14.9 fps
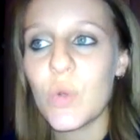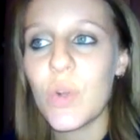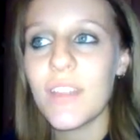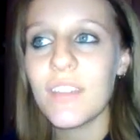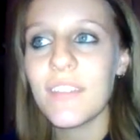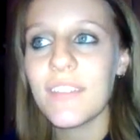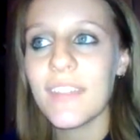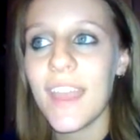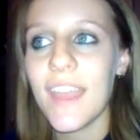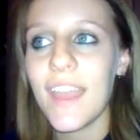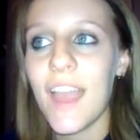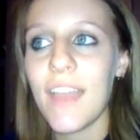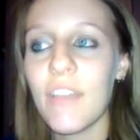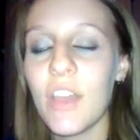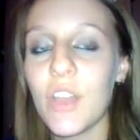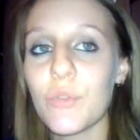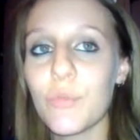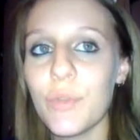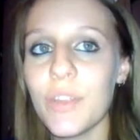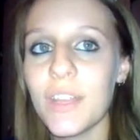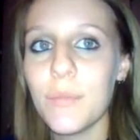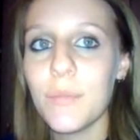Other than that, I've had a
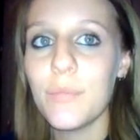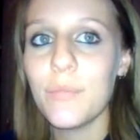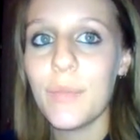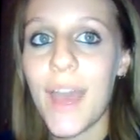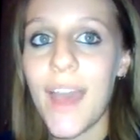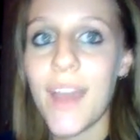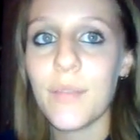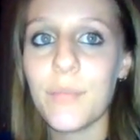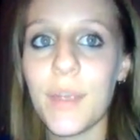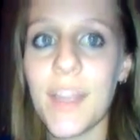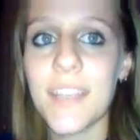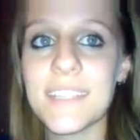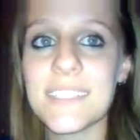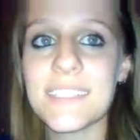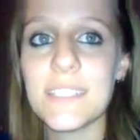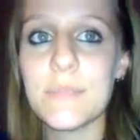really bad pregnancy,